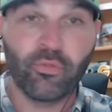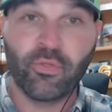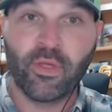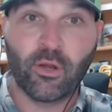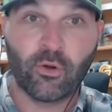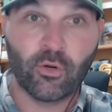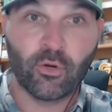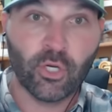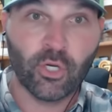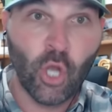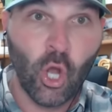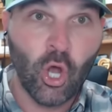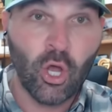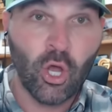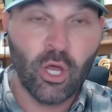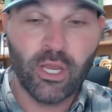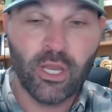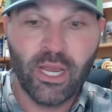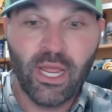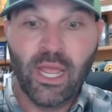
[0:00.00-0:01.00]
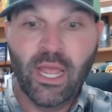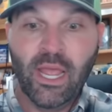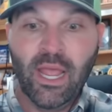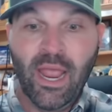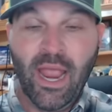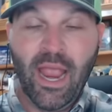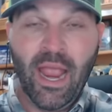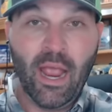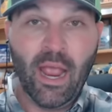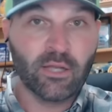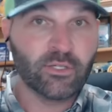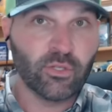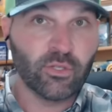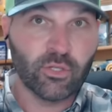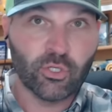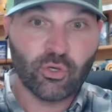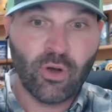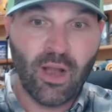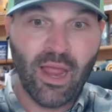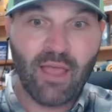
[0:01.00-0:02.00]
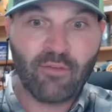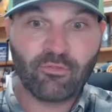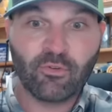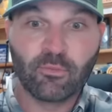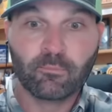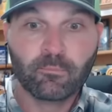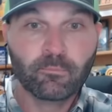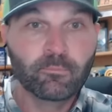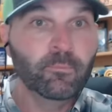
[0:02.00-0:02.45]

They're gone to the draft.